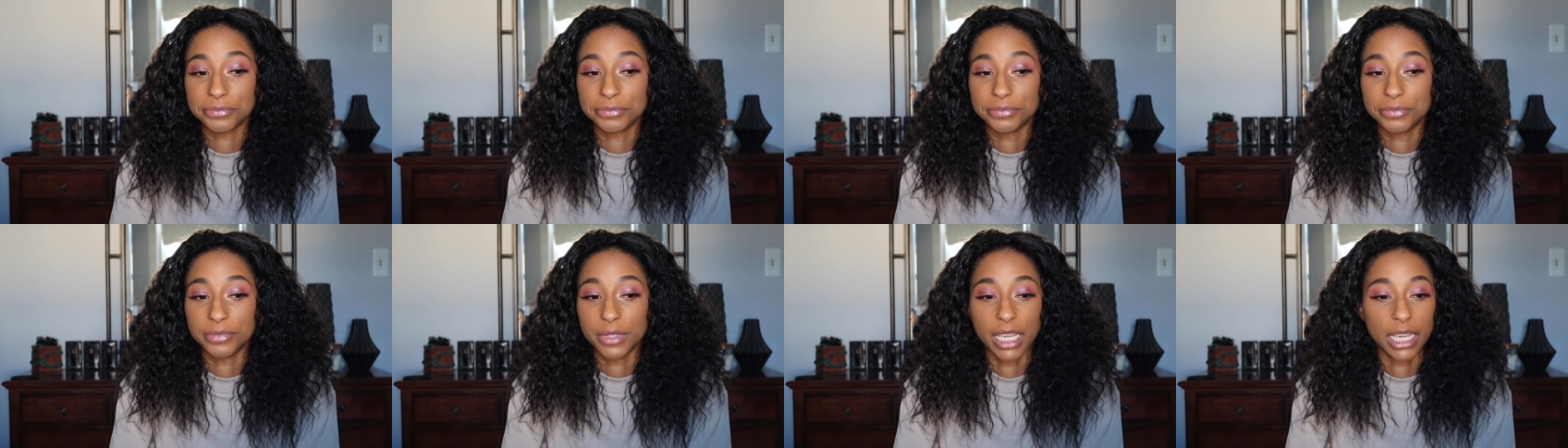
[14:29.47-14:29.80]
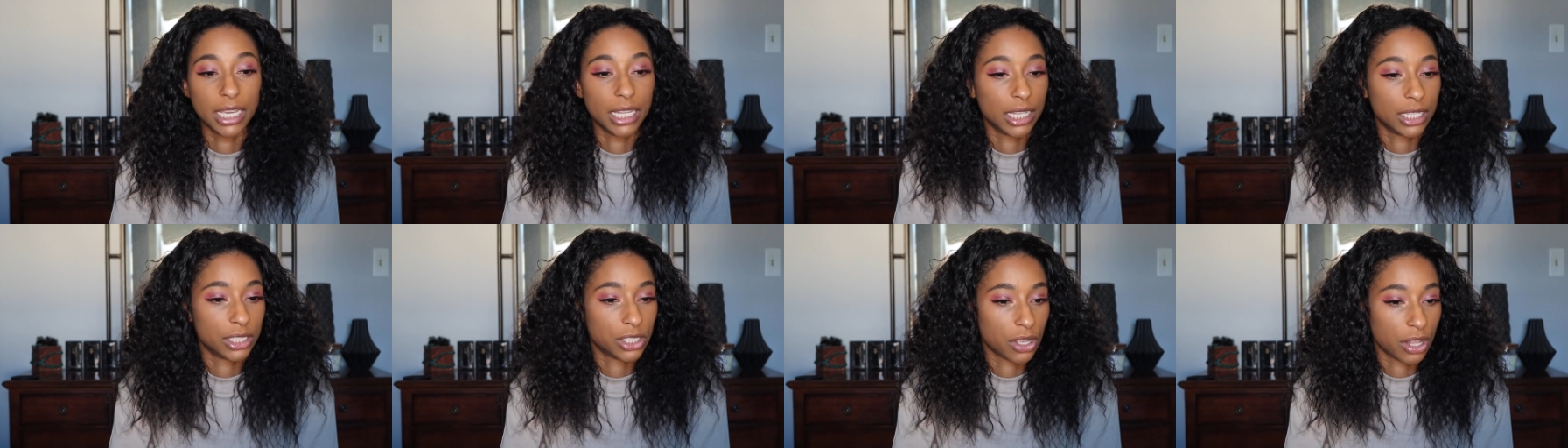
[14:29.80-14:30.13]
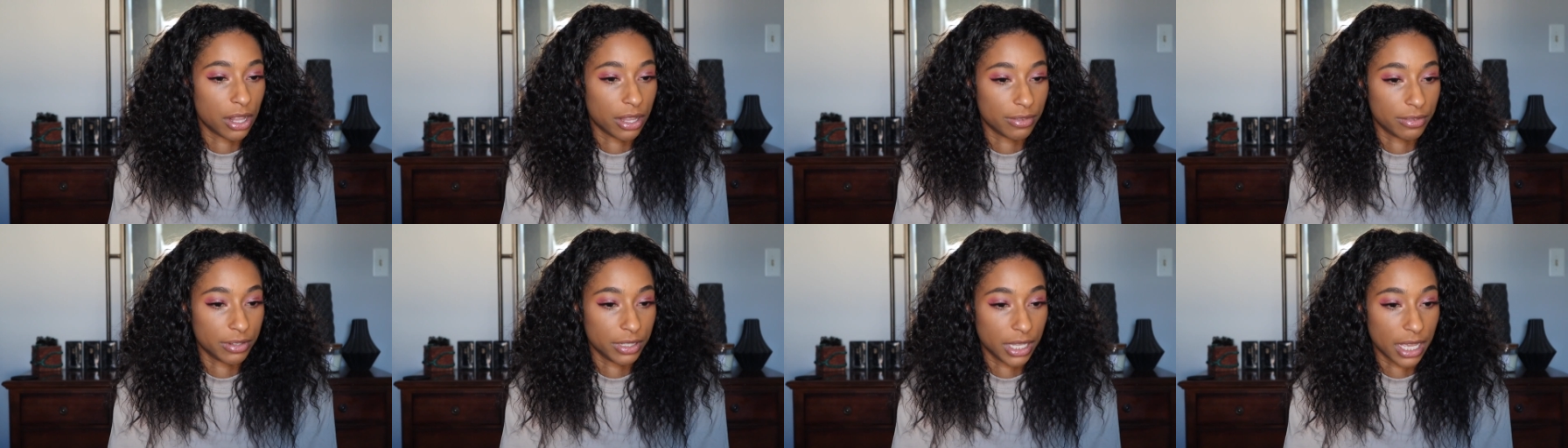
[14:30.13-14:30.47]
yeah that's all
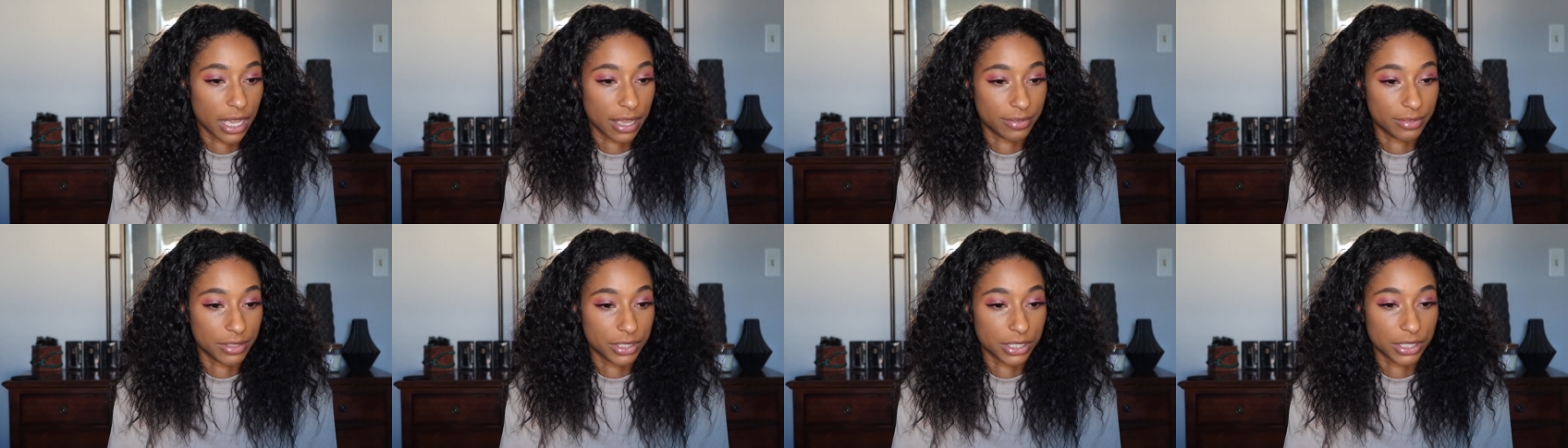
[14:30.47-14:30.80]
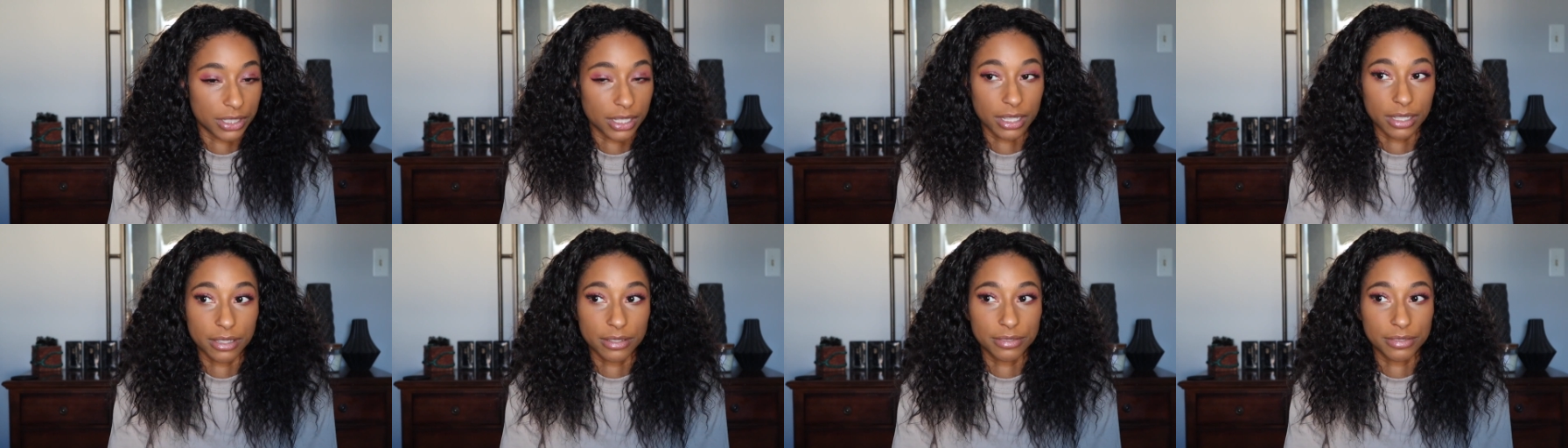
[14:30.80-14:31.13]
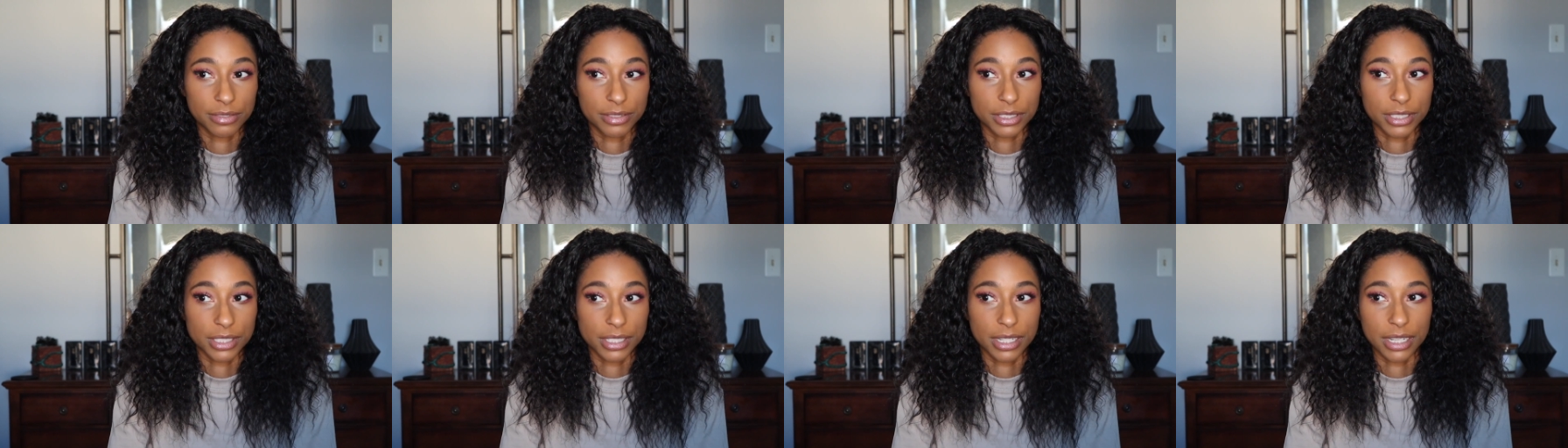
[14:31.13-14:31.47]
i really have to say
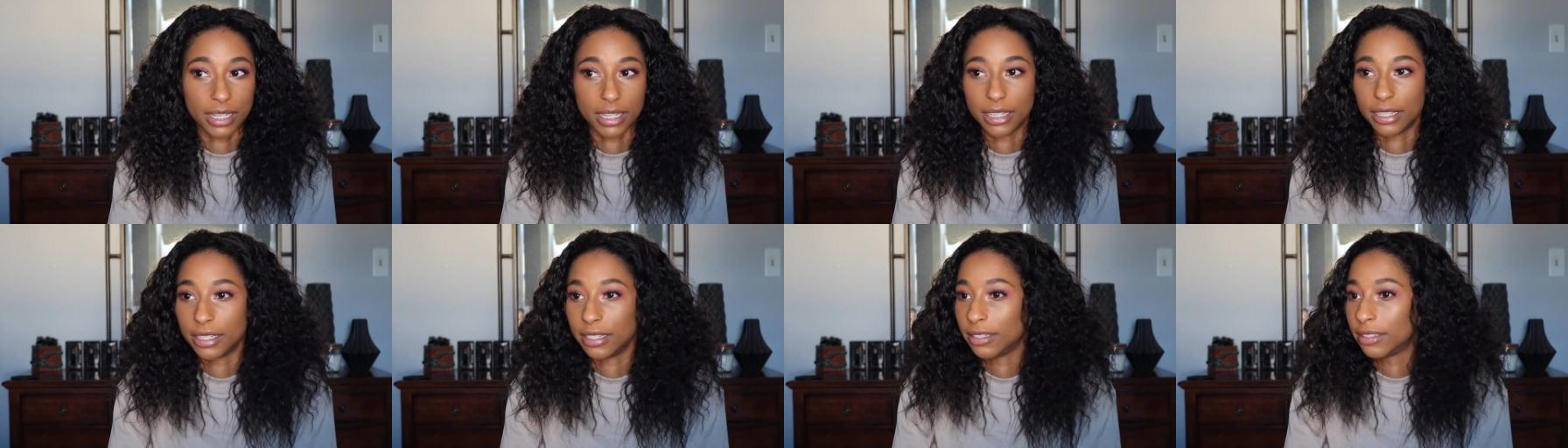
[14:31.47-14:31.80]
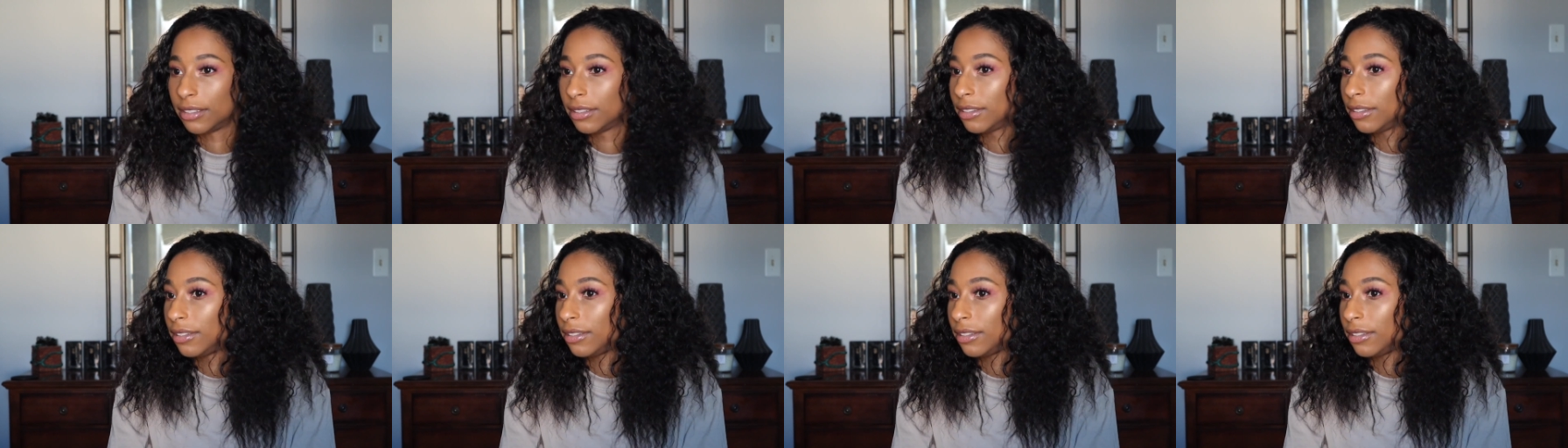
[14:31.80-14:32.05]
for today